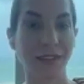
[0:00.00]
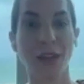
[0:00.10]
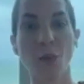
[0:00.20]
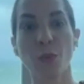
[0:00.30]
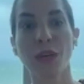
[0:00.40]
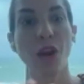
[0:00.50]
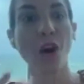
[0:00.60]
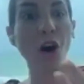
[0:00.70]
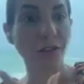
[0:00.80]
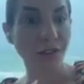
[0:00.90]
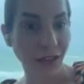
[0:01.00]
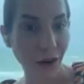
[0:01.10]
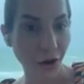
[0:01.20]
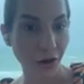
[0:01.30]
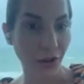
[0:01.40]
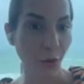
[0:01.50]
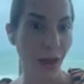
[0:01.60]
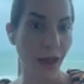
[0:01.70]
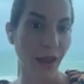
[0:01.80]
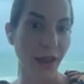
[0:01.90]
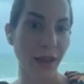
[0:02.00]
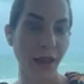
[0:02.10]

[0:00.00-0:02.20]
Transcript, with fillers: that we lost along the way.